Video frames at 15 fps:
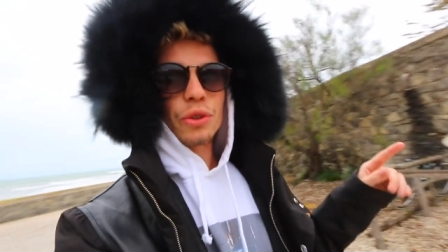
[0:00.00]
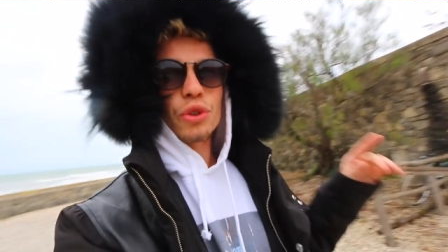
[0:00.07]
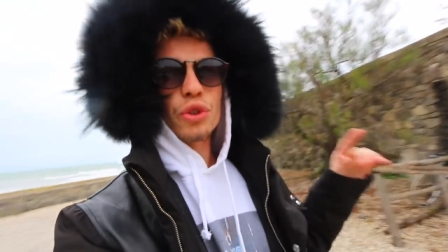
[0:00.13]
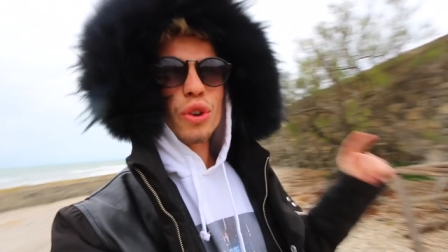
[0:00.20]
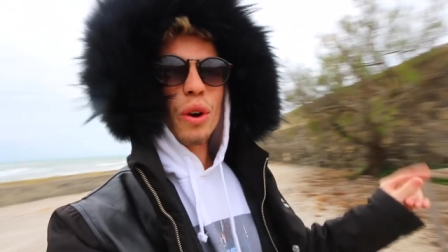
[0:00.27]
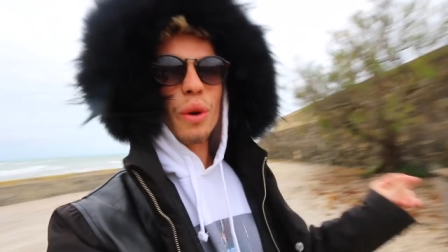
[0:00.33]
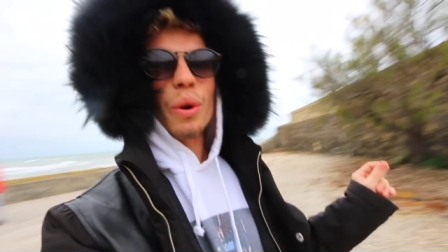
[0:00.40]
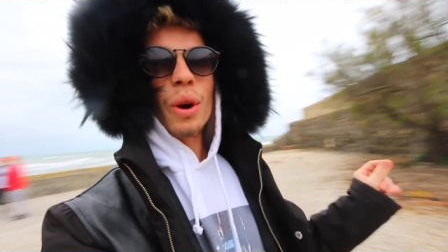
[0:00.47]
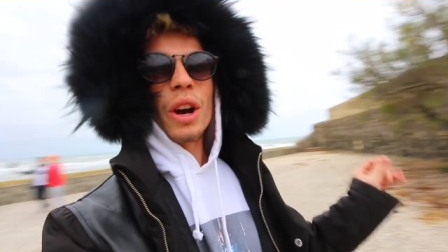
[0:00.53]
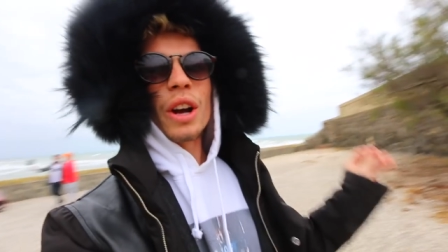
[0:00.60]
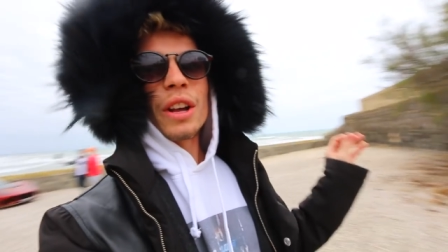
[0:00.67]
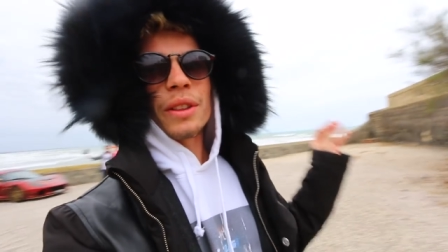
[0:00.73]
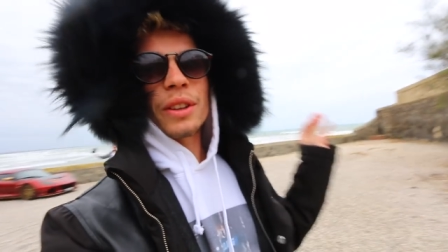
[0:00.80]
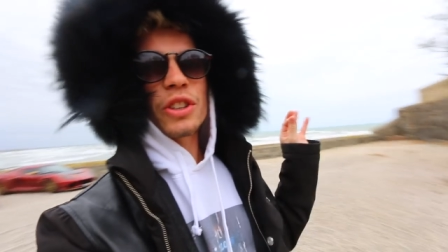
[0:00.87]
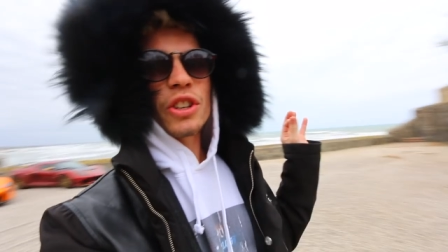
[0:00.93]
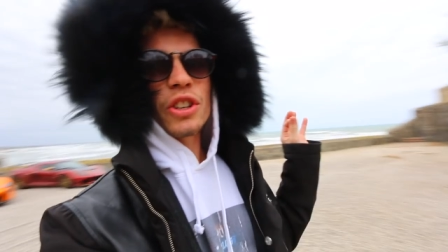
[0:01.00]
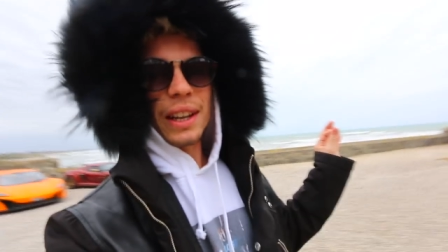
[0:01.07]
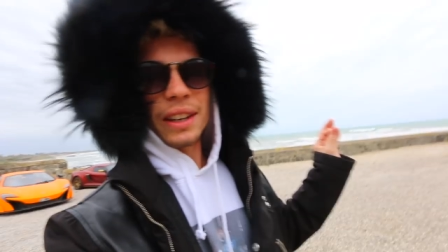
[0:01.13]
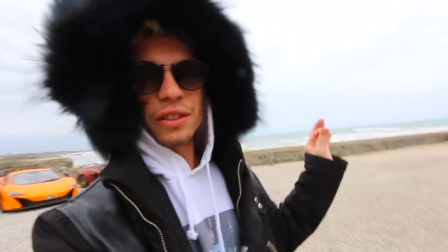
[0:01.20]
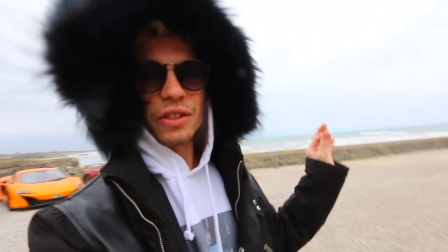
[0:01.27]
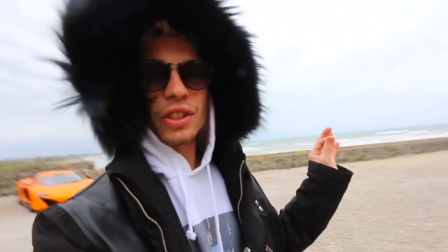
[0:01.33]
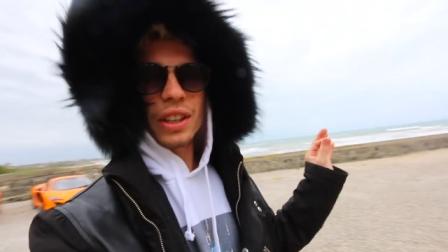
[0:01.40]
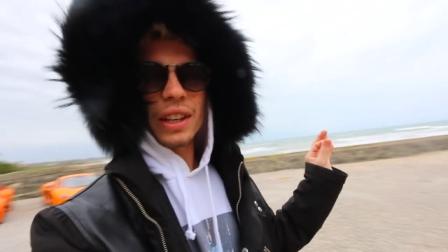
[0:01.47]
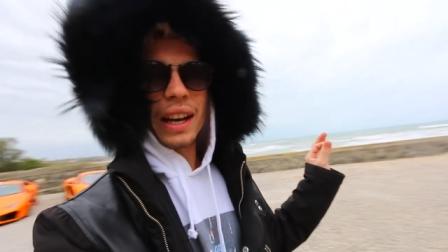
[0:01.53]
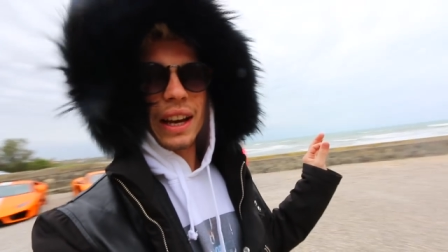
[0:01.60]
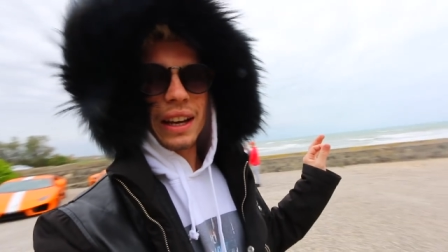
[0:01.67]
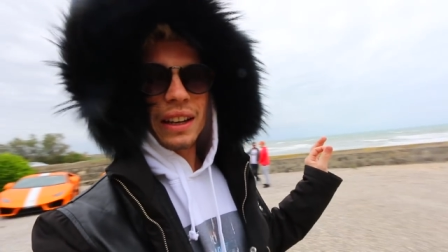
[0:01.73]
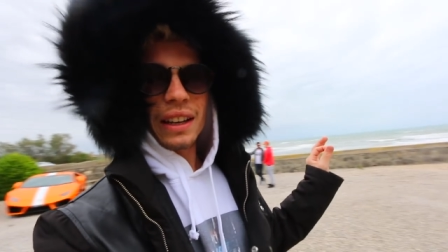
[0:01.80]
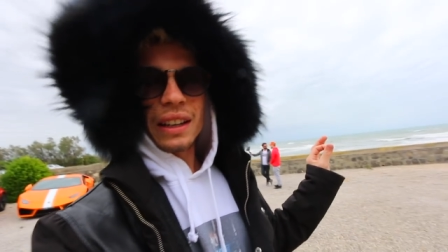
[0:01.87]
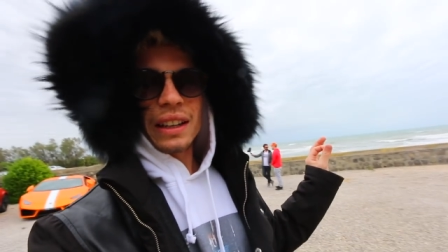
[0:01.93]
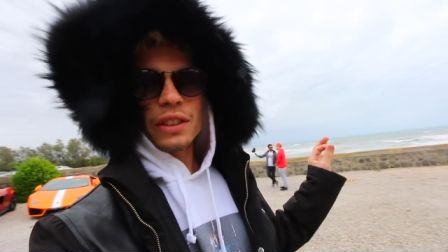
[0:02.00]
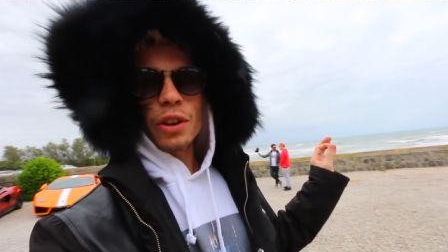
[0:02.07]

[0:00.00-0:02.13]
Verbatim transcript: So the challenge today